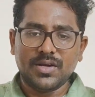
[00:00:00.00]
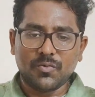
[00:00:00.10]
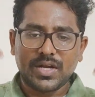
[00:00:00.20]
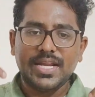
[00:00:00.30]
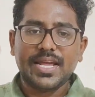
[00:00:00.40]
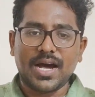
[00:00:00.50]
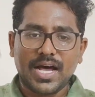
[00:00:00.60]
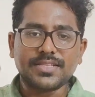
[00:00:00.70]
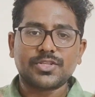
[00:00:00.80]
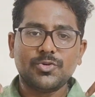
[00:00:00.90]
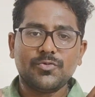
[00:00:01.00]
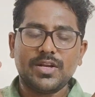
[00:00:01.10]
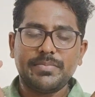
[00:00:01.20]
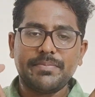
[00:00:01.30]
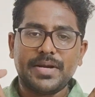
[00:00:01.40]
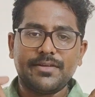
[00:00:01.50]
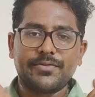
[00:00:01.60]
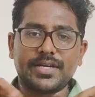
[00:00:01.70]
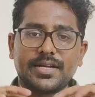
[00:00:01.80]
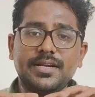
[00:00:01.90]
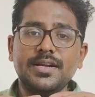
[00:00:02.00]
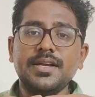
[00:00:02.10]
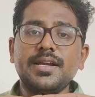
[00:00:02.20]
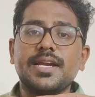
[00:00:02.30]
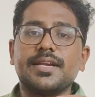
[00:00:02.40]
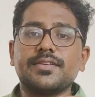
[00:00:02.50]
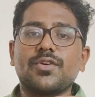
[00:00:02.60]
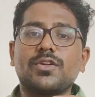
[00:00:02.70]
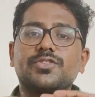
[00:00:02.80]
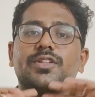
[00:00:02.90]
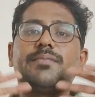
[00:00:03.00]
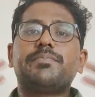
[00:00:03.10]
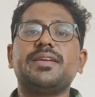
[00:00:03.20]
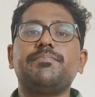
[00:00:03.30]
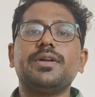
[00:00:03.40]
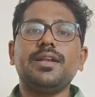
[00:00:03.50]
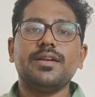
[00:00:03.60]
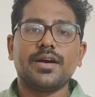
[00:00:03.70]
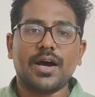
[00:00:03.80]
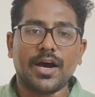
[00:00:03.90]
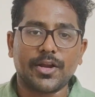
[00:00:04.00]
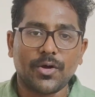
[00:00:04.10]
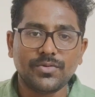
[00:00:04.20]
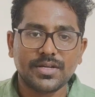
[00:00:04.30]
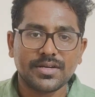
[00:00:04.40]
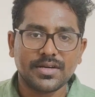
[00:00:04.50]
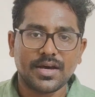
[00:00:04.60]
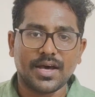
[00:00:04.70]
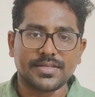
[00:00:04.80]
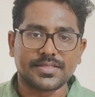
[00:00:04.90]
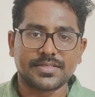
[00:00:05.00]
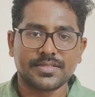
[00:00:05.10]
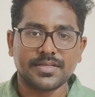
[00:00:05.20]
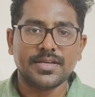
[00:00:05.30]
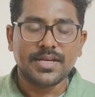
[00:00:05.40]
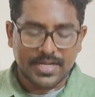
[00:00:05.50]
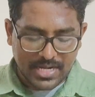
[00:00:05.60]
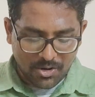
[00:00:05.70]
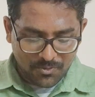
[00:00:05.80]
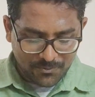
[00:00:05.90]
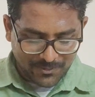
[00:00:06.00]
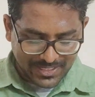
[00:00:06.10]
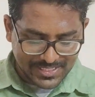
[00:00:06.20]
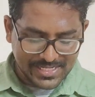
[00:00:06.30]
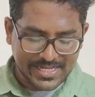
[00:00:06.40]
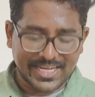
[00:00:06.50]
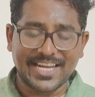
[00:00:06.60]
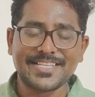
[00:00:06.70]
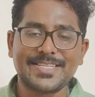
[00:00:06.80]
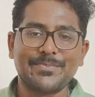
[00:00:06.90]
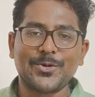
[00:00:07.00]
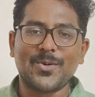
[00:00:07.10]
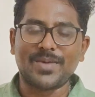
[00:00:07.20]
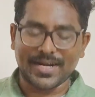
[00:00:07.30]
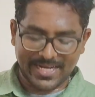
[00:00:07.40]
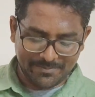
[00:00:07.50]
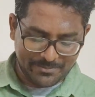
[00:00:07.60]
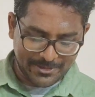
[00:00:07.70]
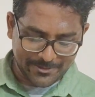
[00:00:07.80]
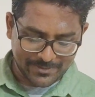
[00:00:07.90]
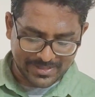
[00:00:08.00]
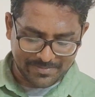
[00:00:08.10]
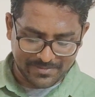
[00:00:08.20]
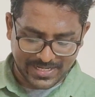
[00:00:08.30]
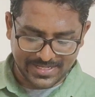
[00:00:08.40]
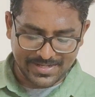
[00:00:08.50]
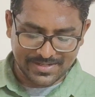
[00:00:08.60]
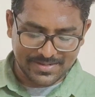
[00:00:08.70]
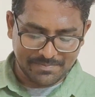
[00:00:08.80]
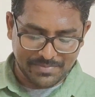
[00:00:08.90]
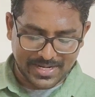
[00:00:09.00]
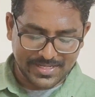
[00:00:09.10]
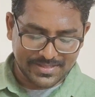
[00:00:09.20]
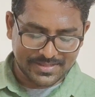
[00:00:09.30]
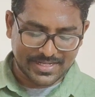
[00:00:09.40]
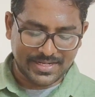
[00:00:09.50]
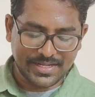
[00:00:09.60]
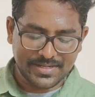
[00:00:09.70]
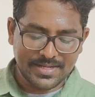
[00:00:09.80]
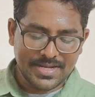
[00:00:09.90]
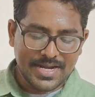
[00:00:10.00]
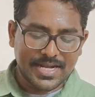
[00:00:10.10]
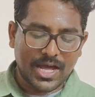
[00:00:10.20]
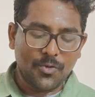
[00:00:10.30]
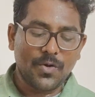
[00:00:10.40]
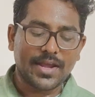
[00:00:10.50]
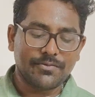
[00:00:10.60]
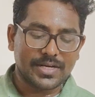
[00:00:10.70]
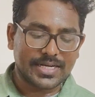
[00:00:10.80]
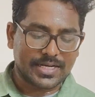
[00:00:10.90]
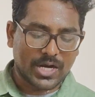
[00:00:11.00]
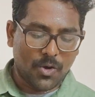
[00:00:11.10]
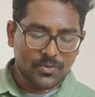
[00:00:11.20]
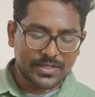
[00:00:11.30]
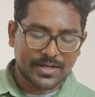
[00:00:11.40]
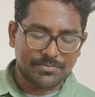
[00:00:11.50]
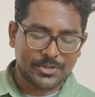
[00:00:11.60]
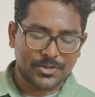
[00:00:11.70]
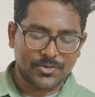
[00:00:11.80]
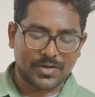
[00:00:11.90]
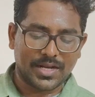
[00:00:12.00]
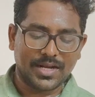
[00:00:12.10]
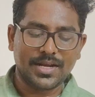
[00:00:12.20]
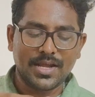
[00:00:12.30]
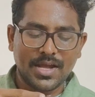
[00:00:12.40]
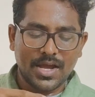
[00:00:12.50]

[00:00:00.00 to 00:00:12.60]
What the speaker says: only us who will be benefited, it is also the people around us. Now finally he ends the poem again beautifully, like by telling, now I will count up to 12